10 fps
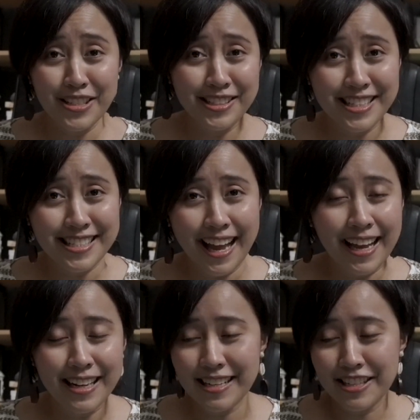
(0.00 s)
You just
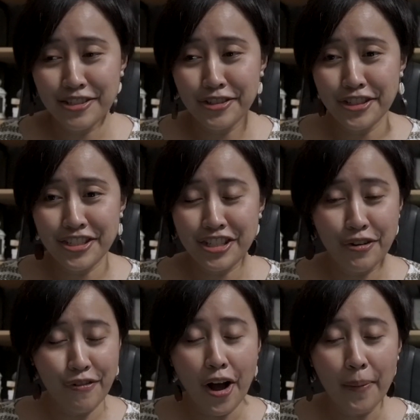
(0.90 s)
say that, then you just
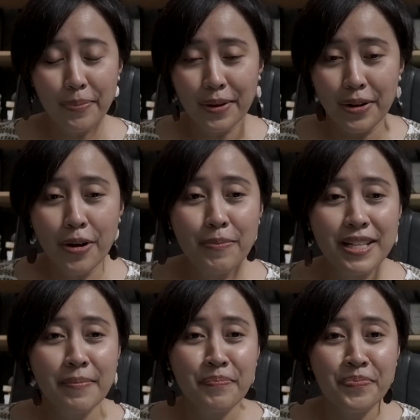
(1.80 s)
give up, But
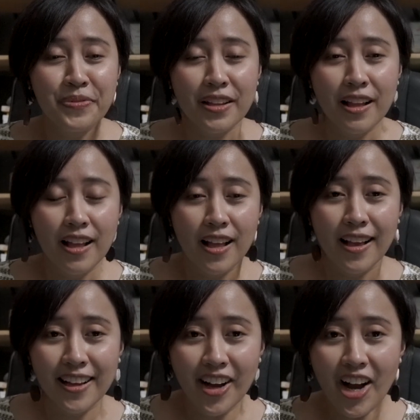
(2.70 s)

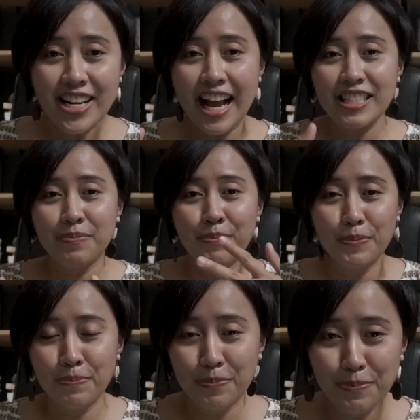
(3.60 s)
God has
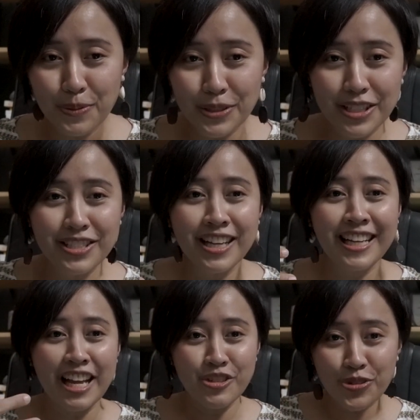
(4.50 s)
pulled us
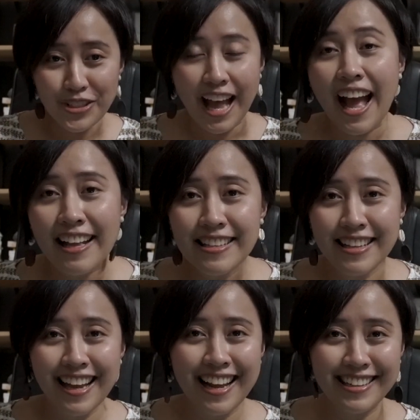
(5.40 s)
again through that,
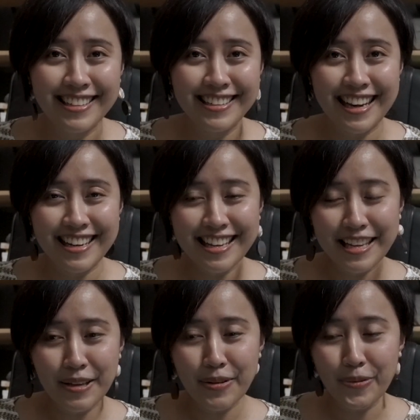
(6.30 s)
and
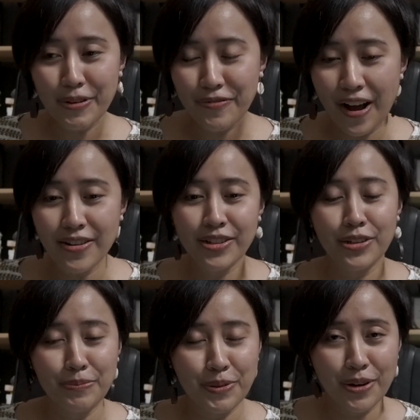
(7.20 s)
we found a
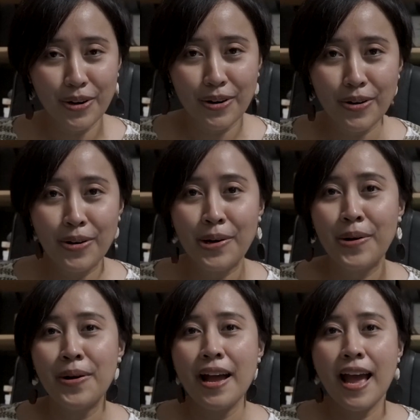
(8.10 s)
good
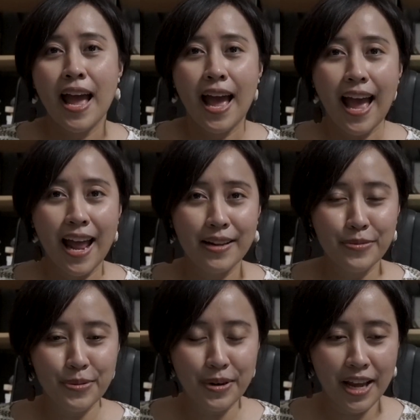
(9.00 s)
PRO, and
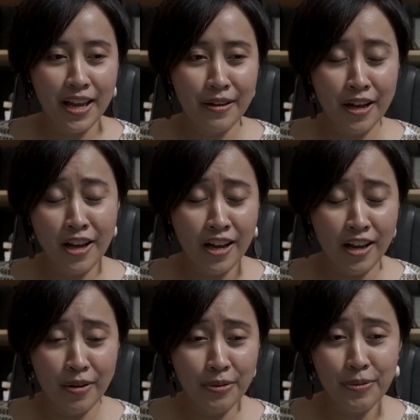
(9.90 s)

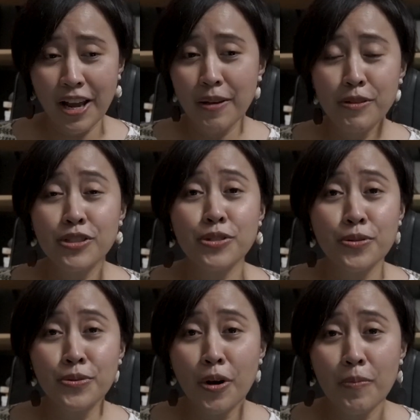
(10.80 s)
we were able to
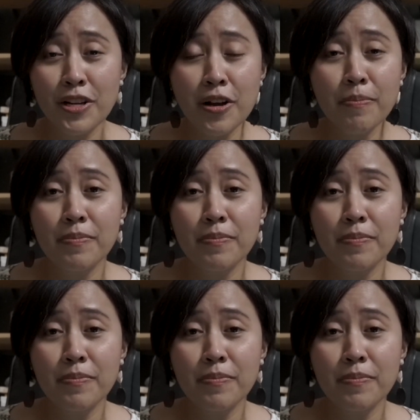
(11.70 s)
open up